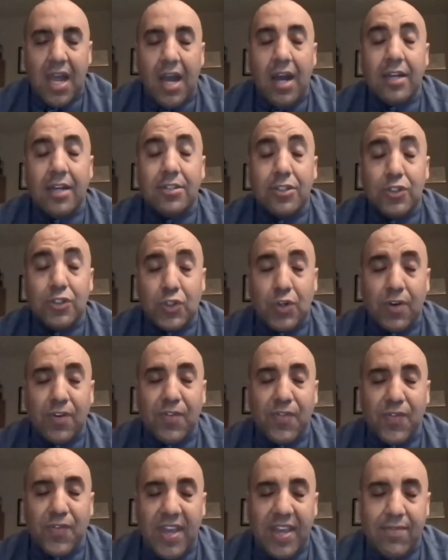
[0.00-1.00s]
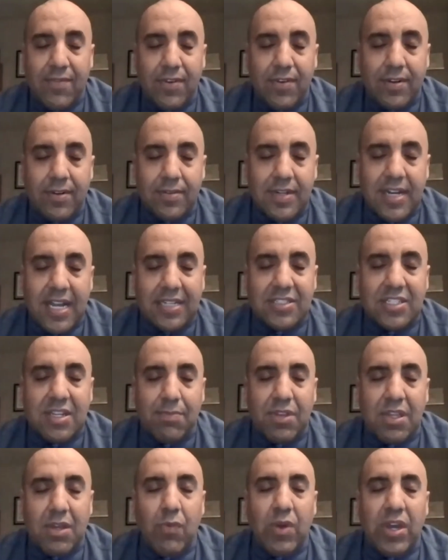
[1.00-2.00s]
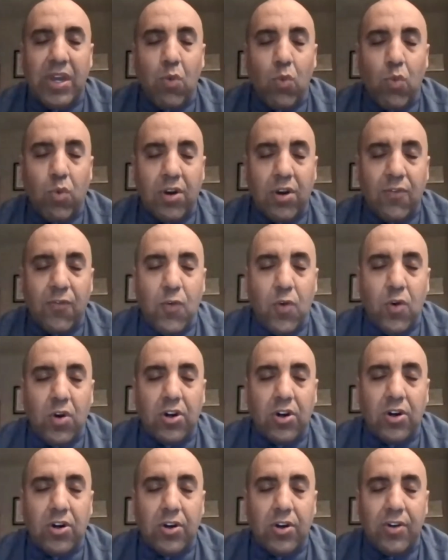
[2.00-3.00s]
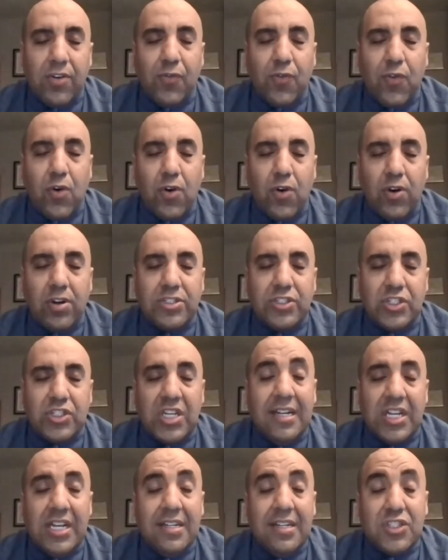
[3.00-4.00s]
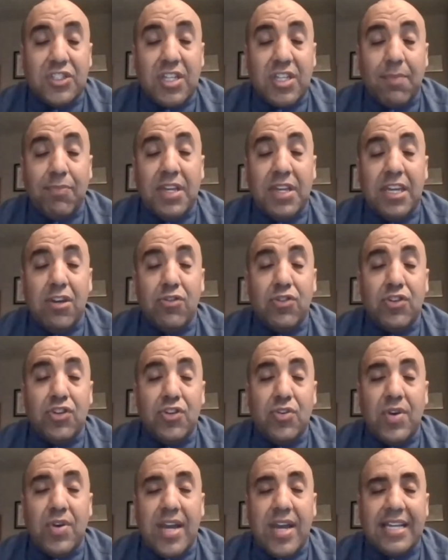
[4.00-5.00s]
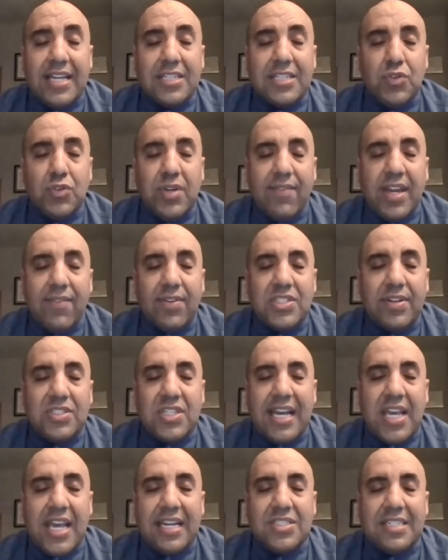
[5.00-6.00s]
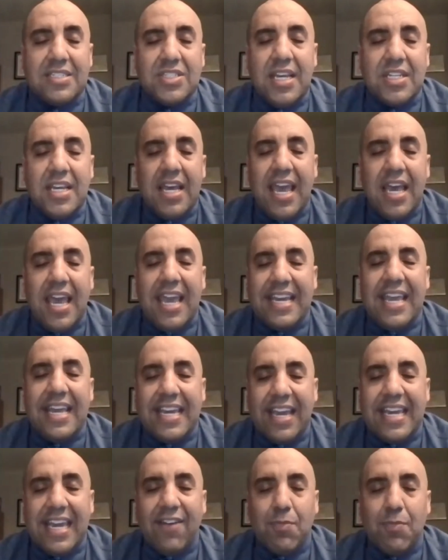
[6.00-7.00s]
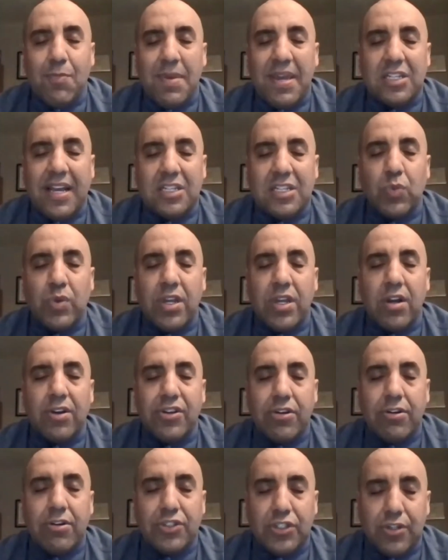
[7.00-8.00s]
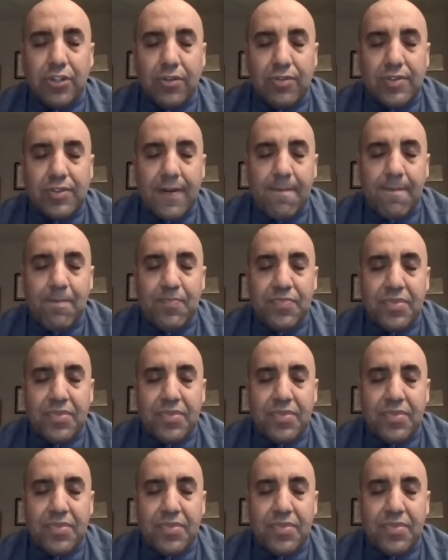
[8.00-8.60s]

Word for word: undeserved favor, not something we can work for or earn for. It's just something you do as you give us as a gift because we are your children.